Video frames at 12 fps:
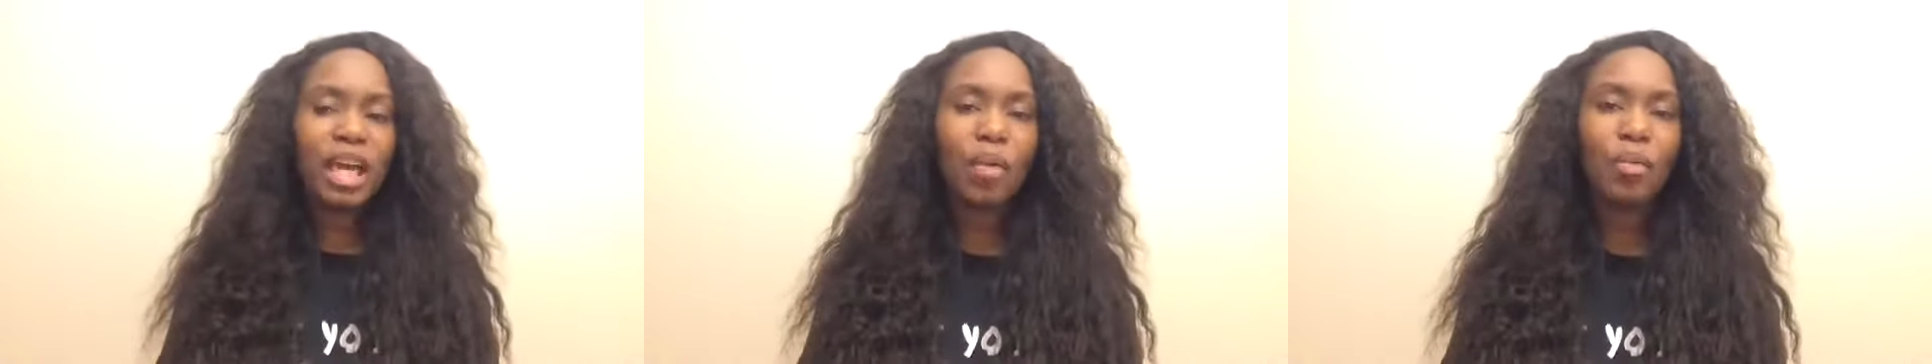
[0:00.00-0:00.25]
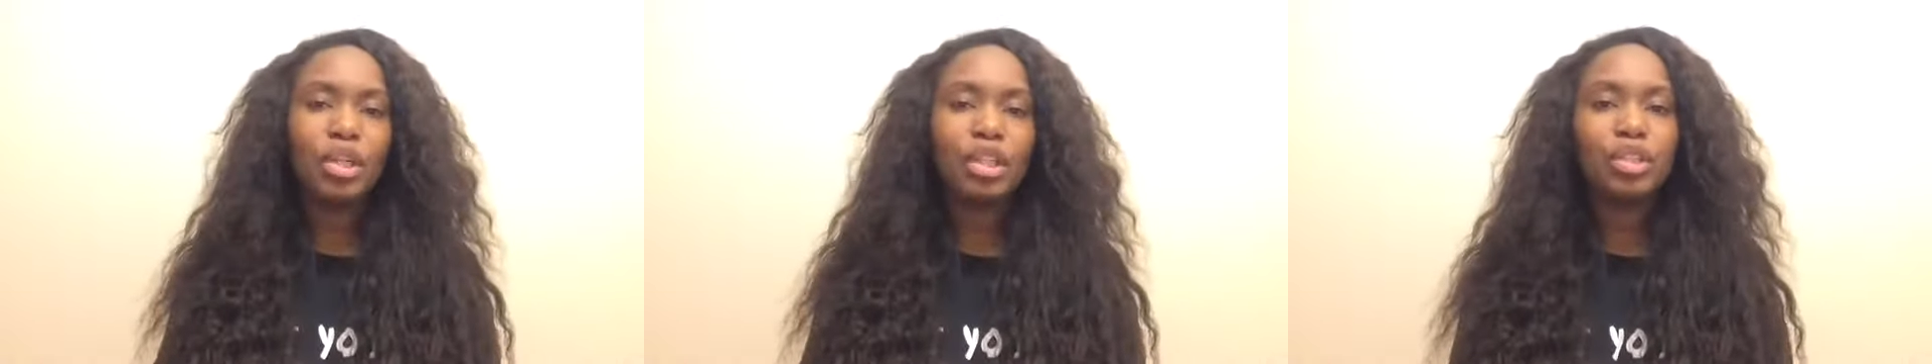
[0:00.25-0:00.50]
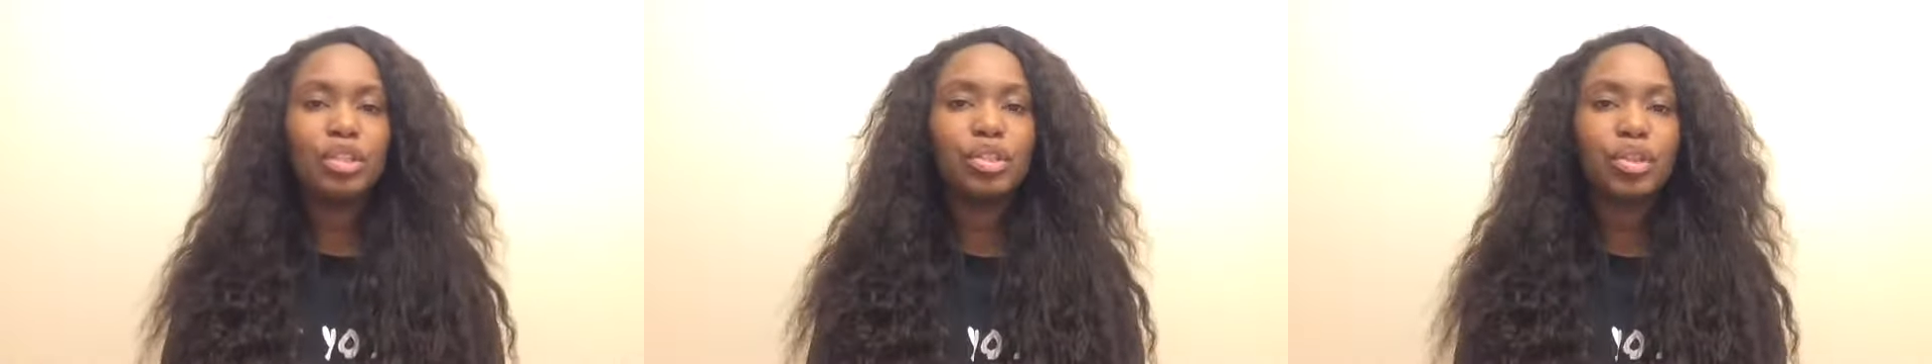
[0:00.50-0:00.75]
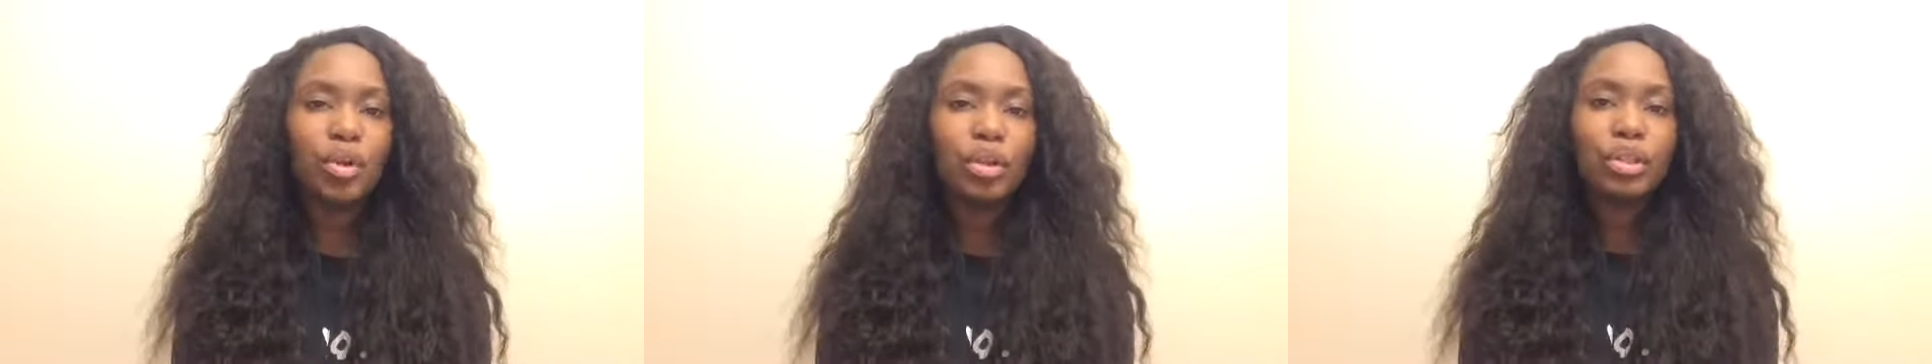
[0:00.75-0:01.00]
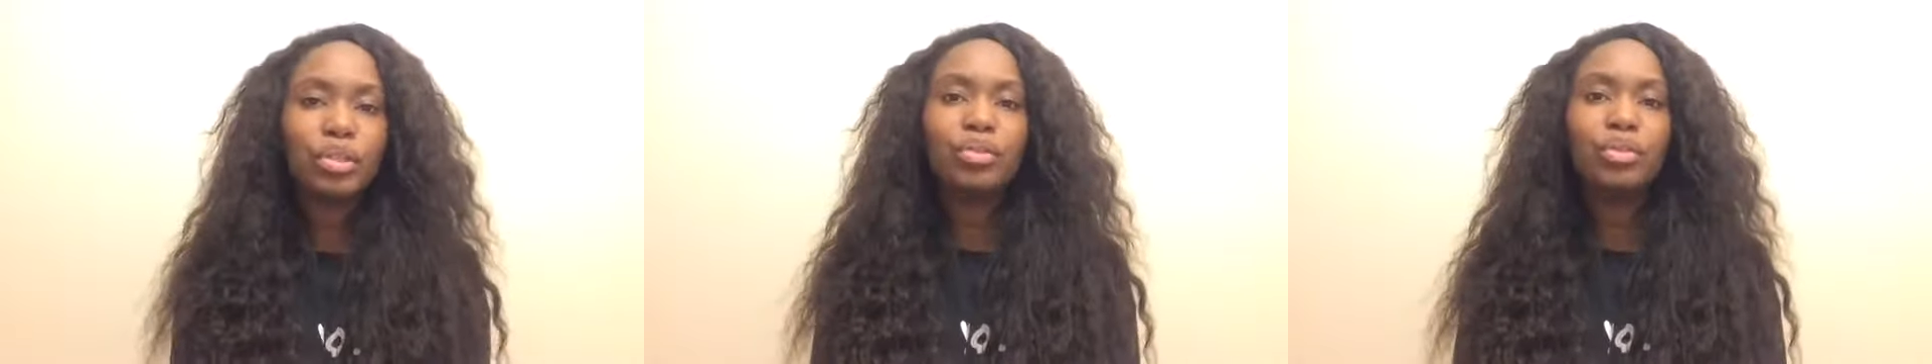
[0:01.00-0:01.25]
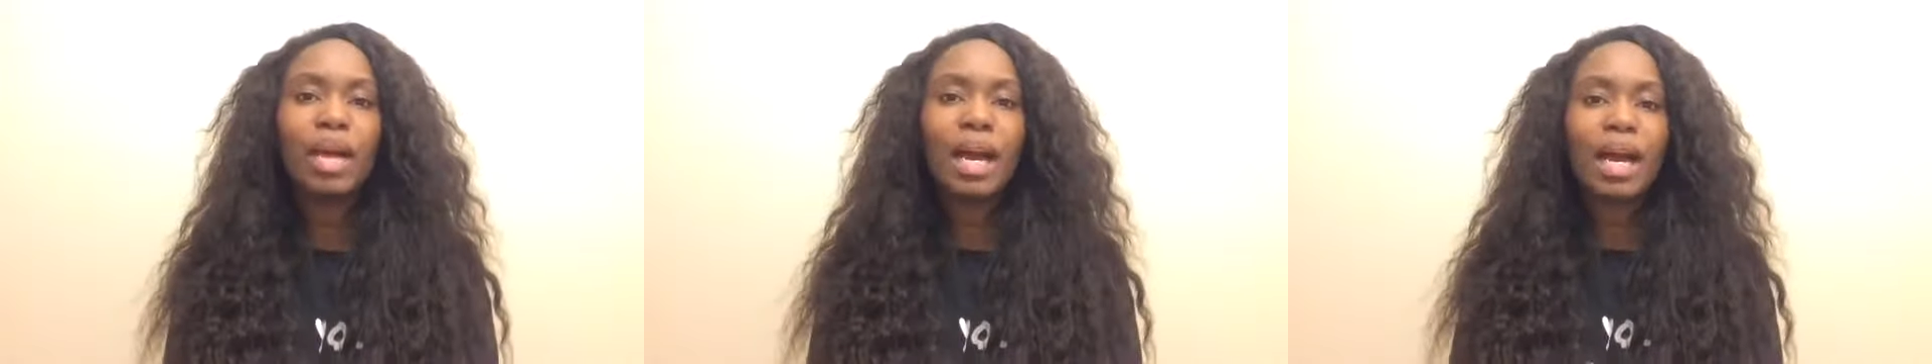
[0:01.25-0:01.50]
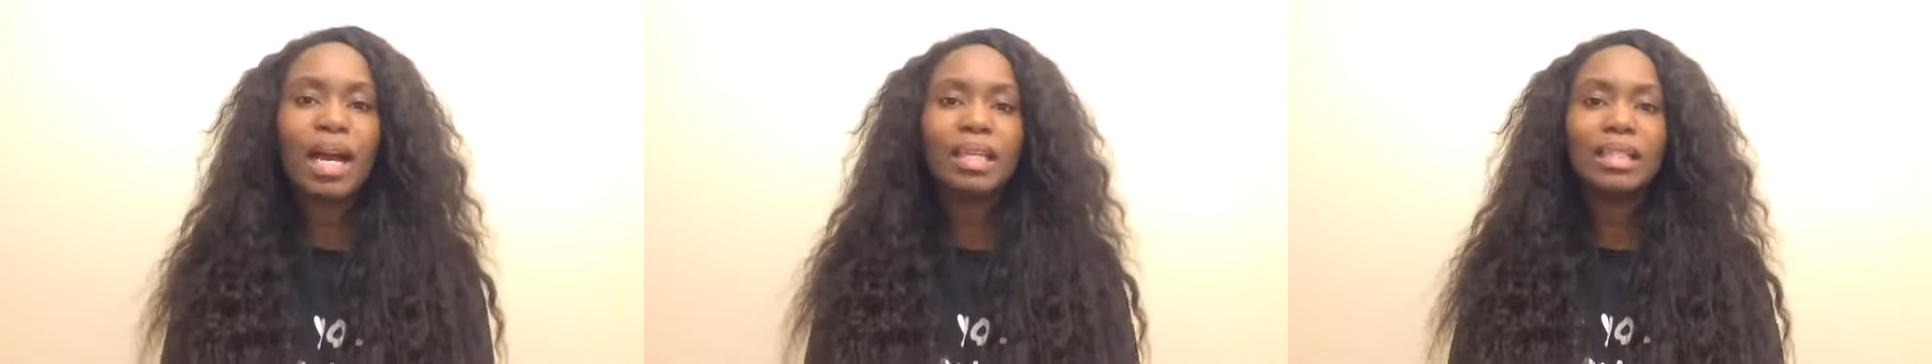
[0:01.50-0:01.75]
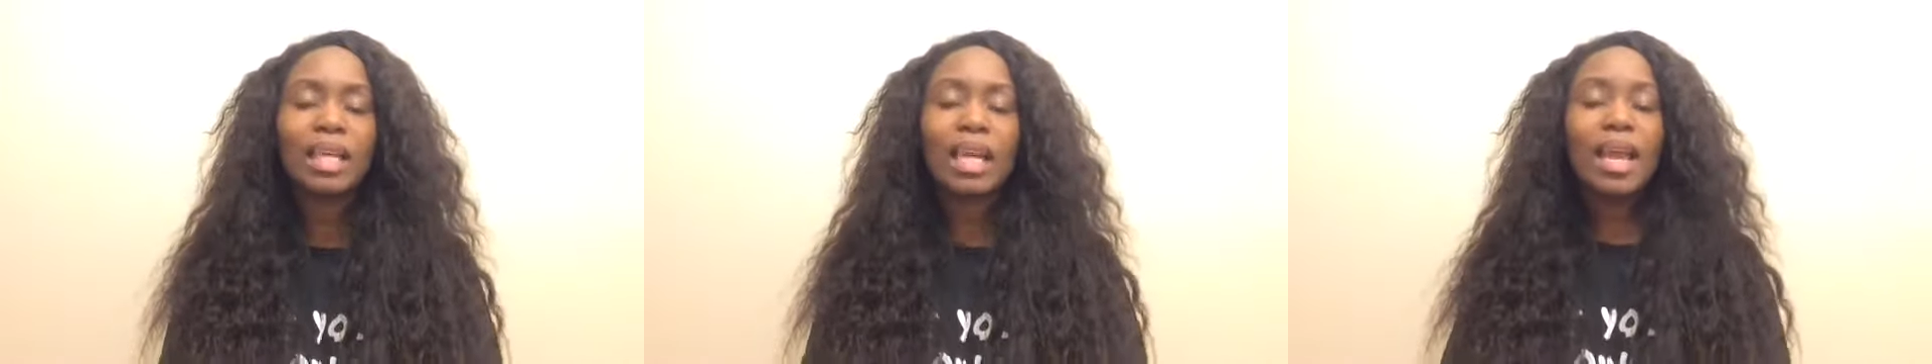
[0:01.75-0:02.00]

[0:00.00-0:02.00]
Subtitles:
I wanted to talk to you guys